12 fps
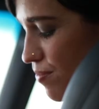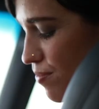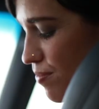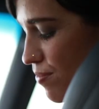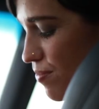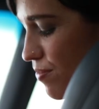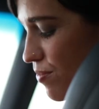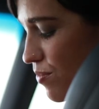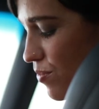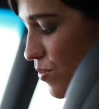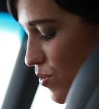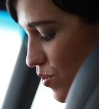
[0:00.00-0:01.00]
he's probably
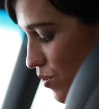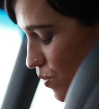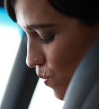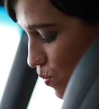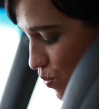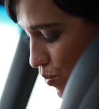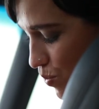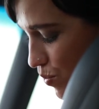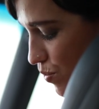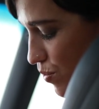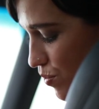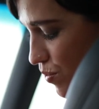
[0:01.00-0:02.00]
not going to be able to walk
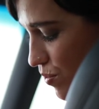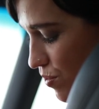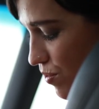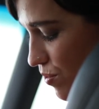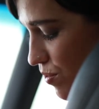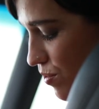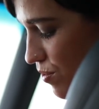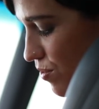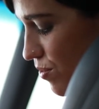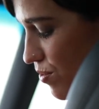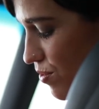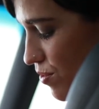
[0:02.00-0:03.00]
or talk or show
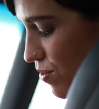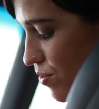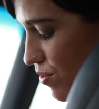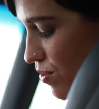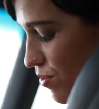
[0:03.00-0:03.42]
emotion.